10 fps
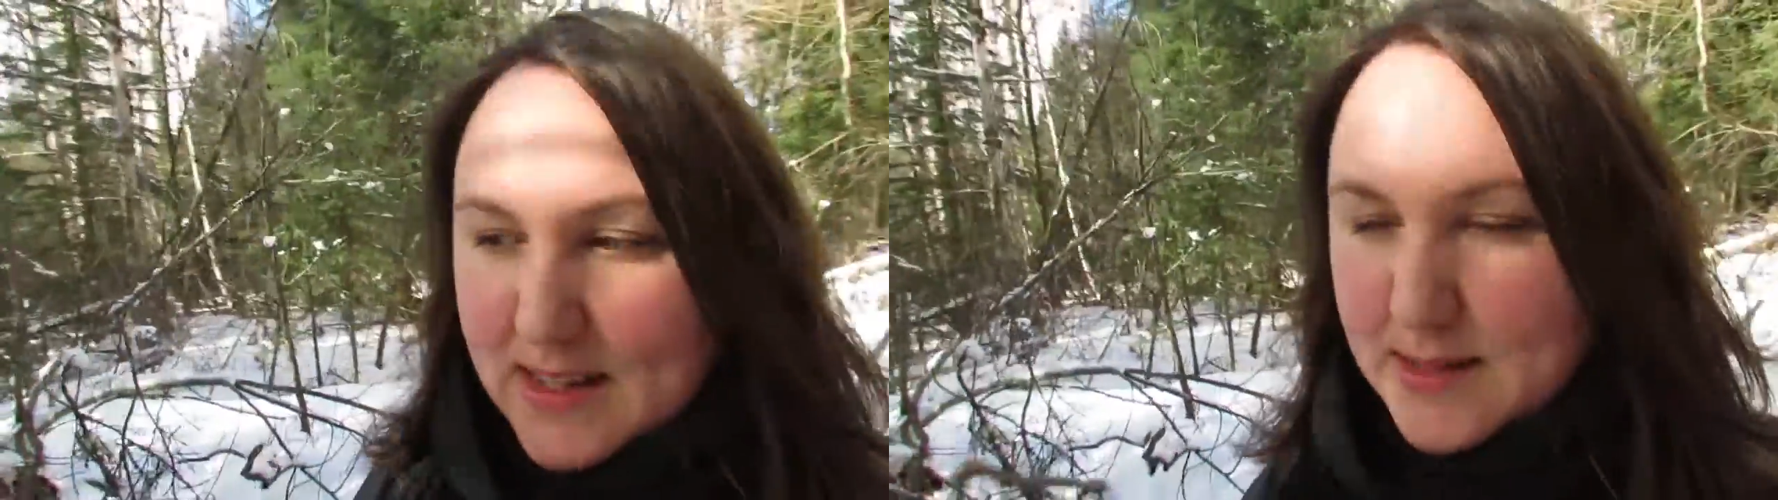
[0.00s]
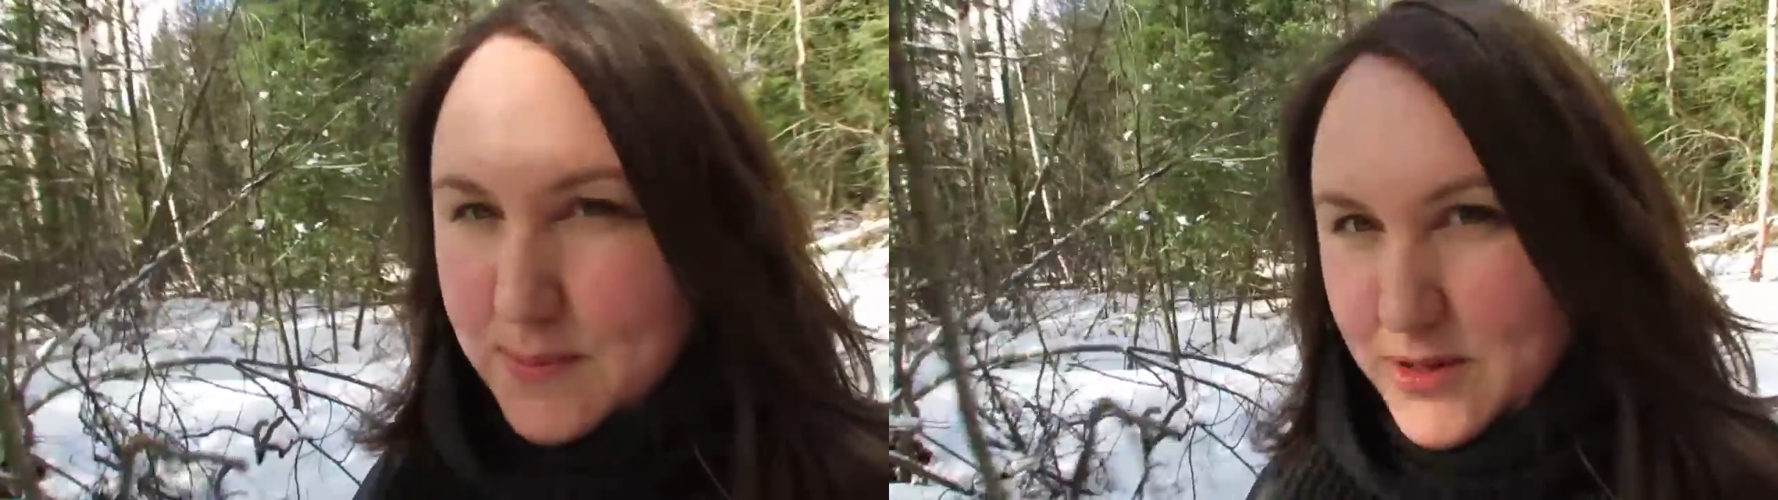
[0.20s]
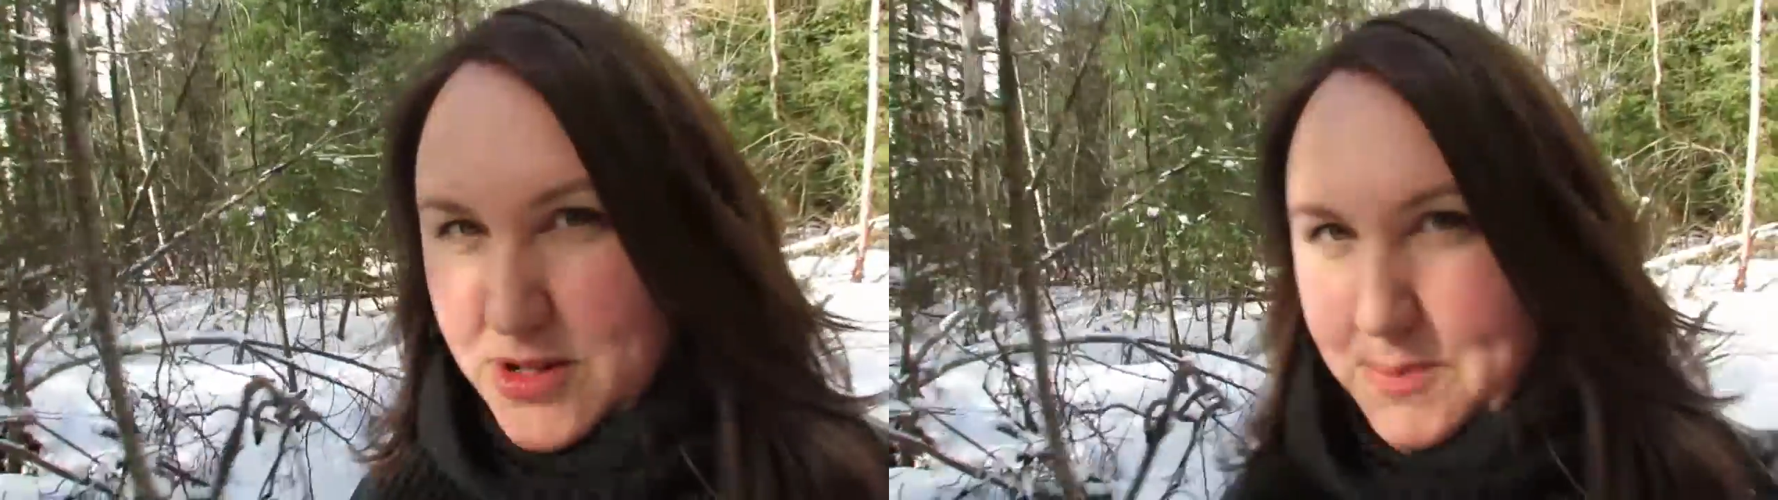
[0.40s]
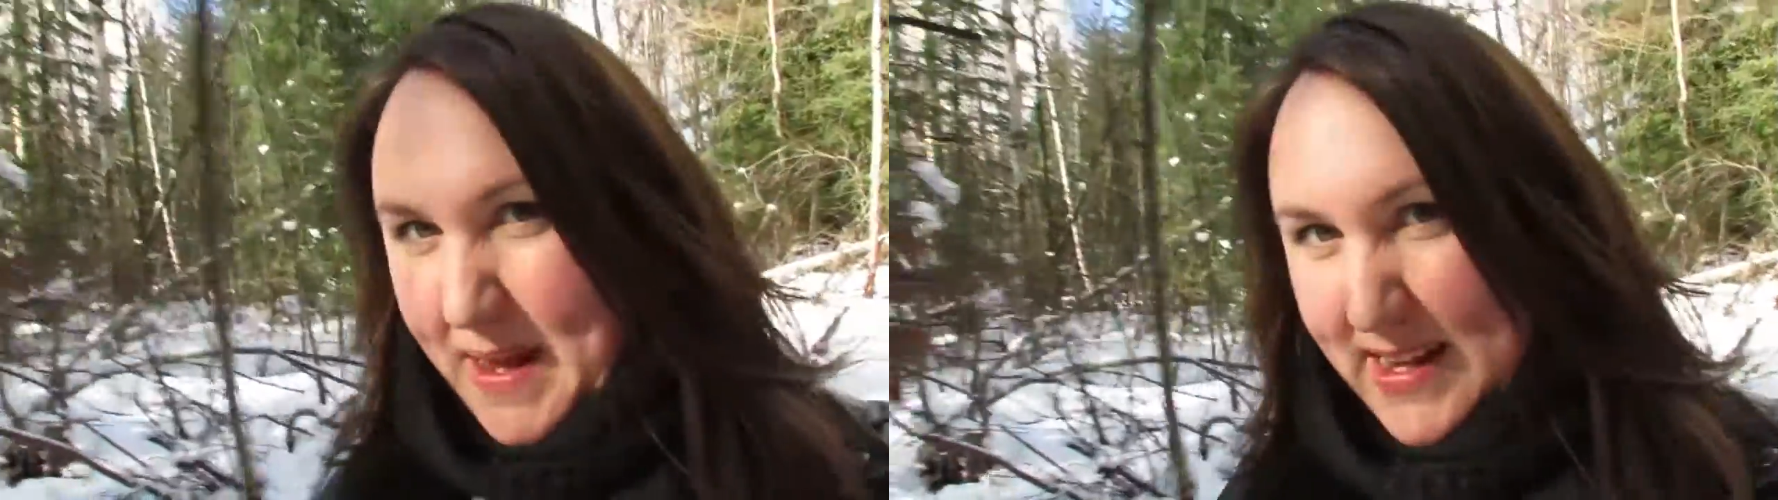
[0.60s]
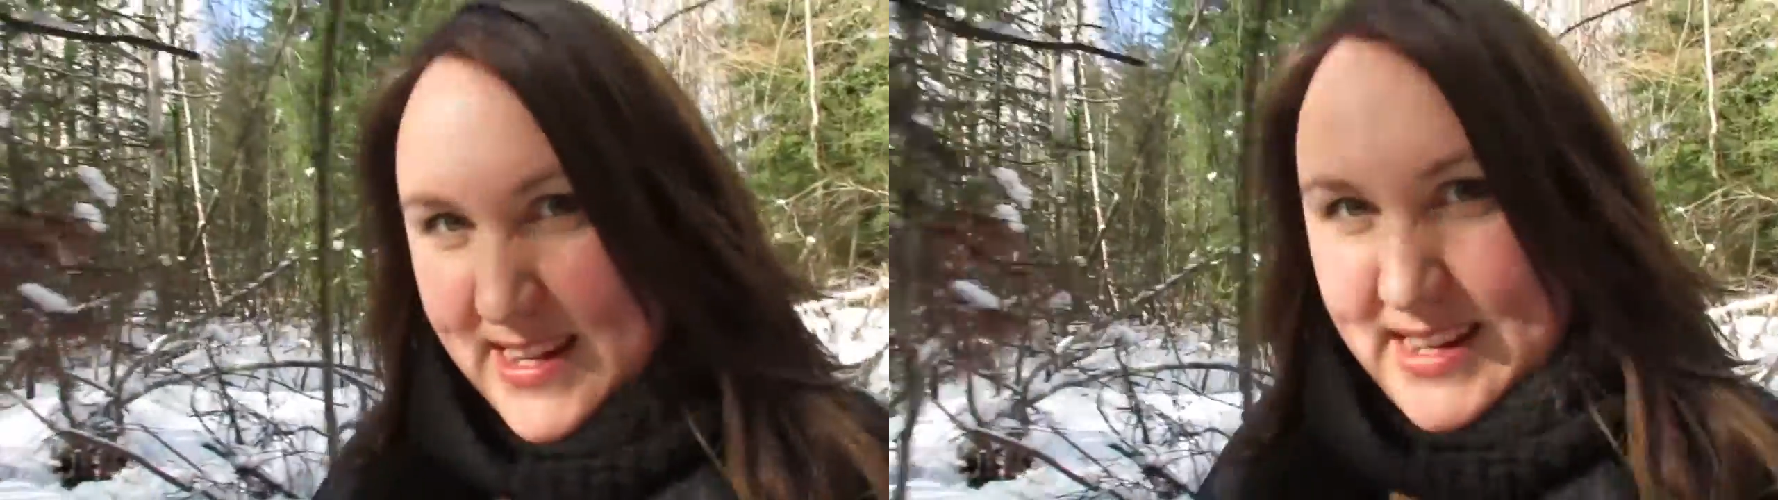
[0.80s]
exposure
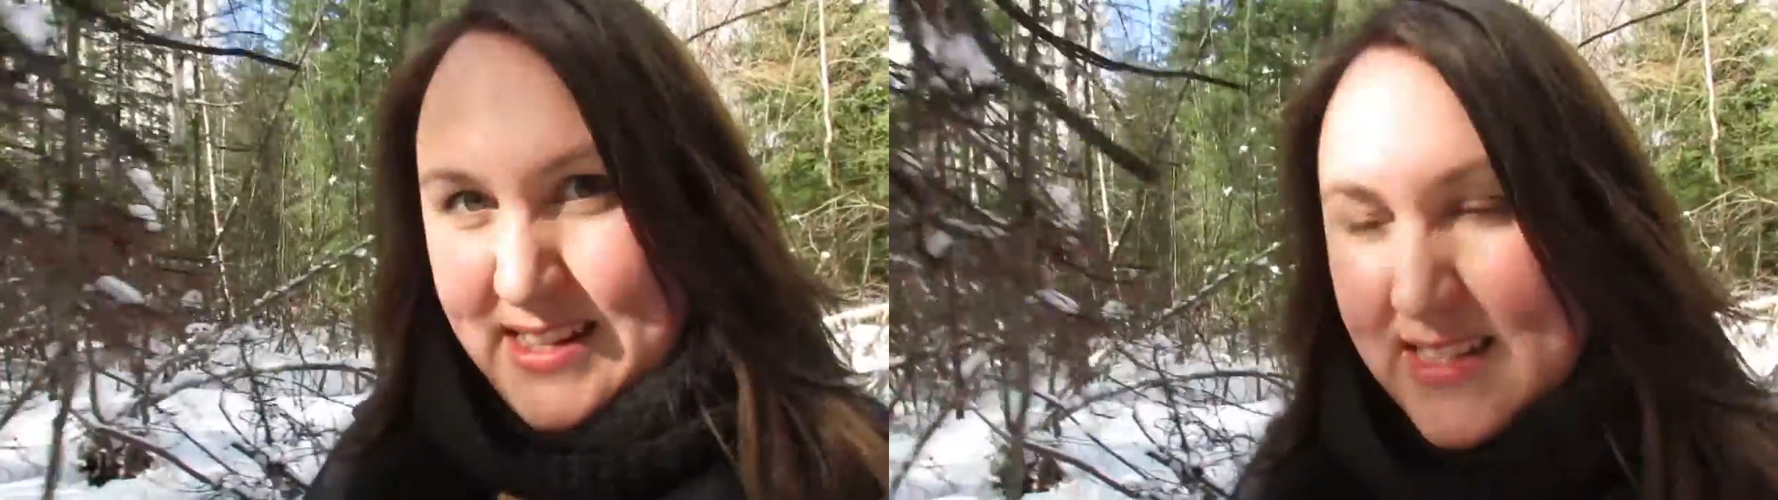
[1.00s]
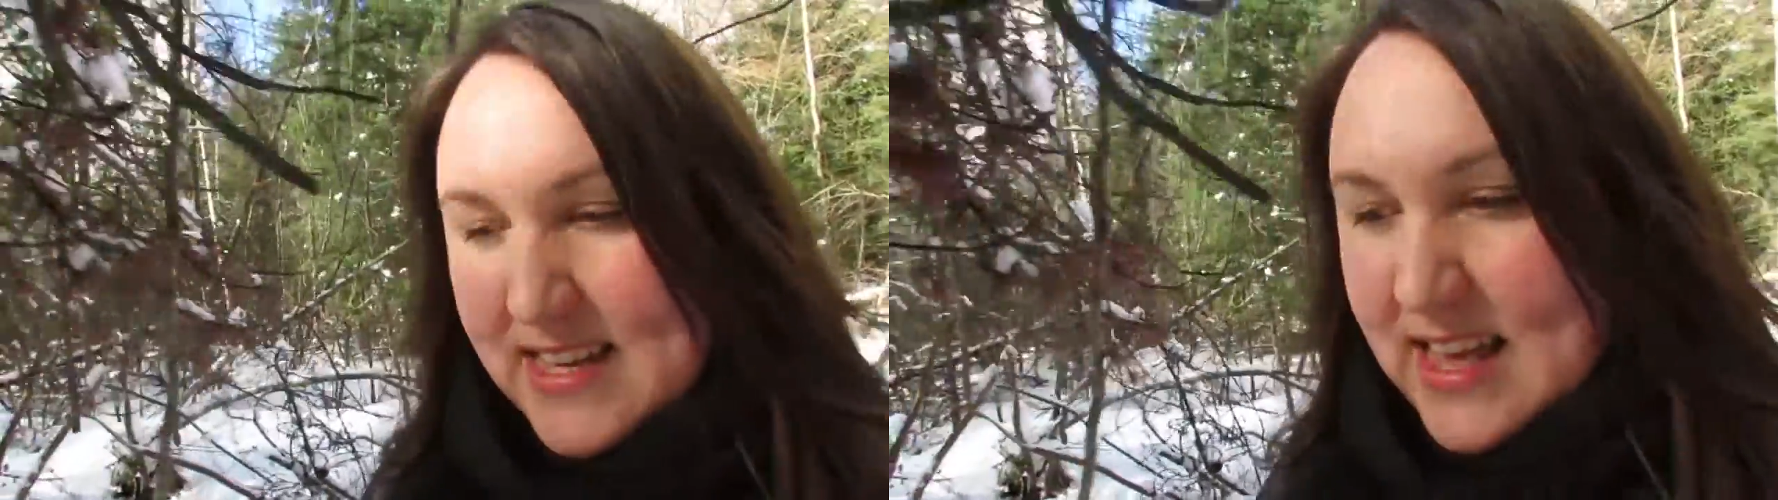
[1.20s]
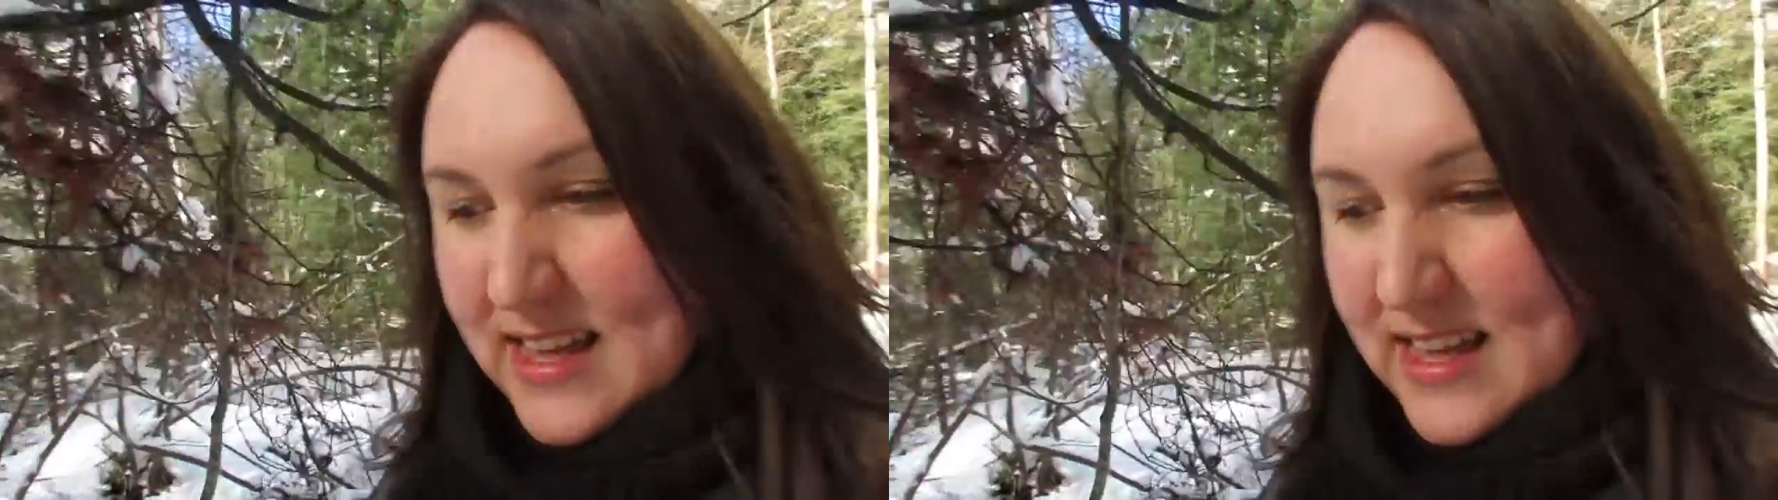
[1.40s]
paintings